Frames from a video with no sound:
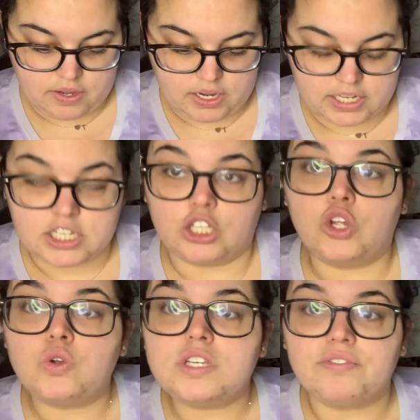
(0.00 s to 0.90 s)
it's a
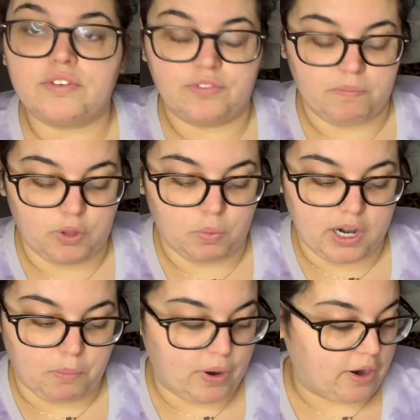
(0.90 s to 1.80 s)
little different from the one
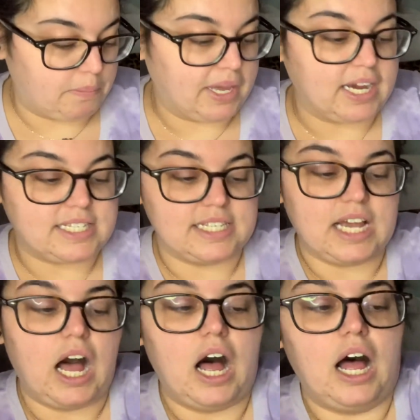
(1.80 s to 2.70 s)
I'm wearing because it's
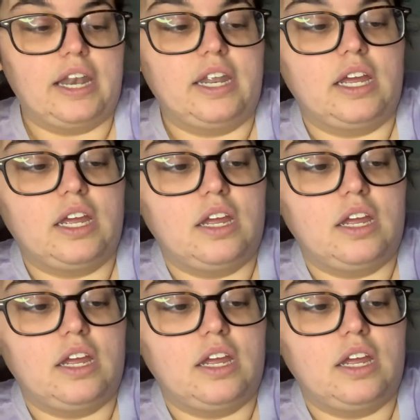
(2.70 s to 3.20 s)
on